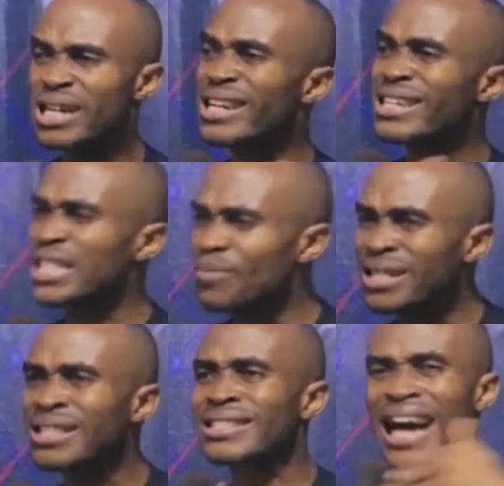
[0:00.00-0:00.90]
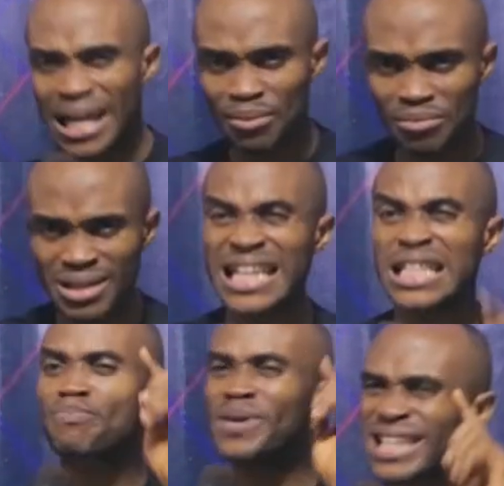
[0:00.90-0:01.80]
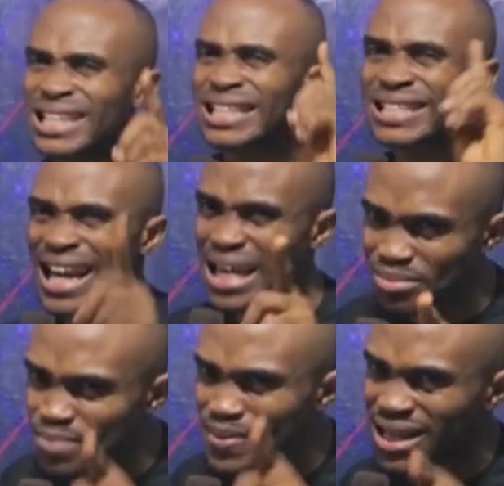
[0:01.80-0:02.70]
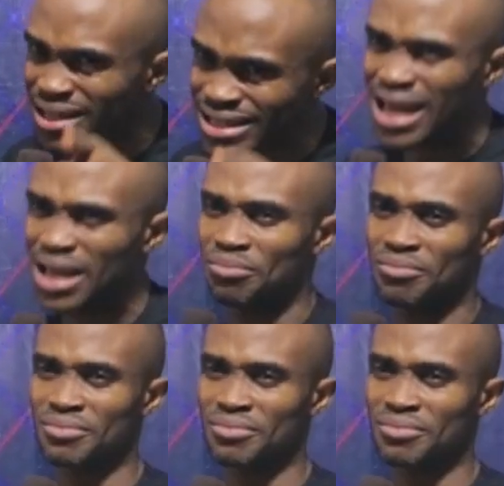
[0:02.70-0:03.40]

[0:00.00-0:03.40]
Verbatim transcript: receiving time, especially time, especially time.